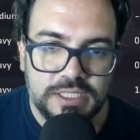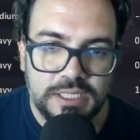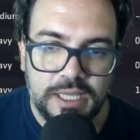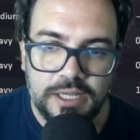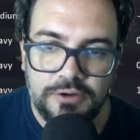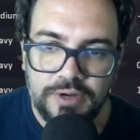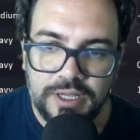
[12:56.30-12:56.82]

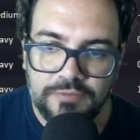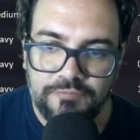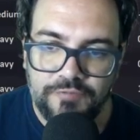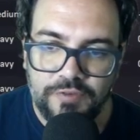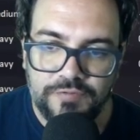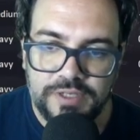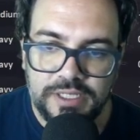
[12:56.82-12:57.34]
headering and
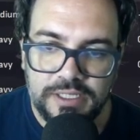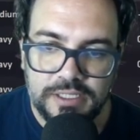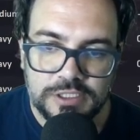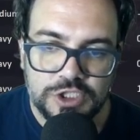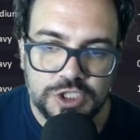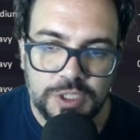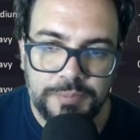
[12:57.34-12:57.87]
15
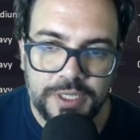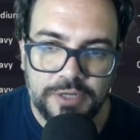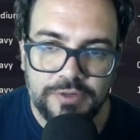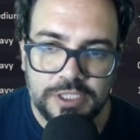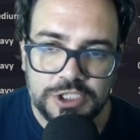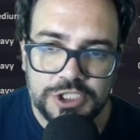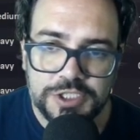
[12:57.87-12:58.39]
jumping
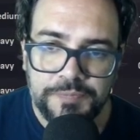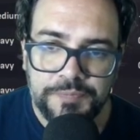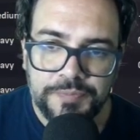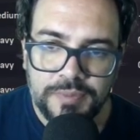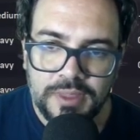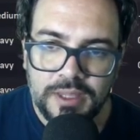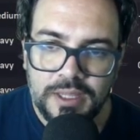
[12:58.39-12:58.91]
reach.
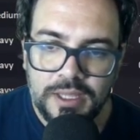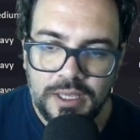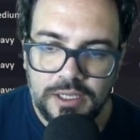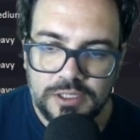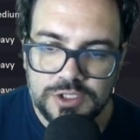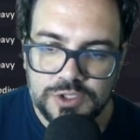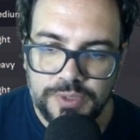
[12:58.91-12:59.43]

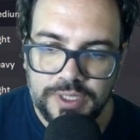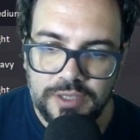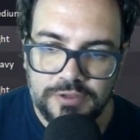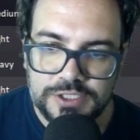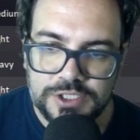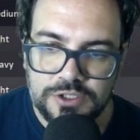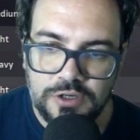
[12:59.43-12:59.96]
Elsewhere,
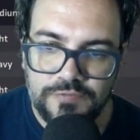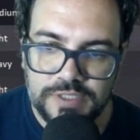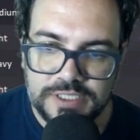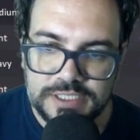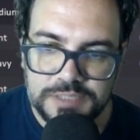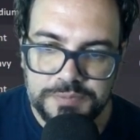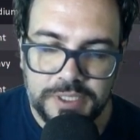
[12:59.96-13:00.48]
Skov is
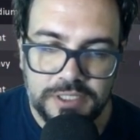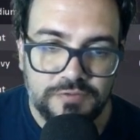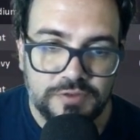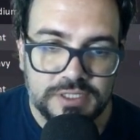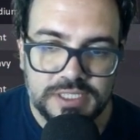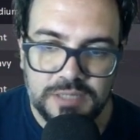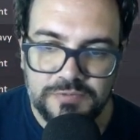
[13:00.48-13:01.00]
suspended for this game. Of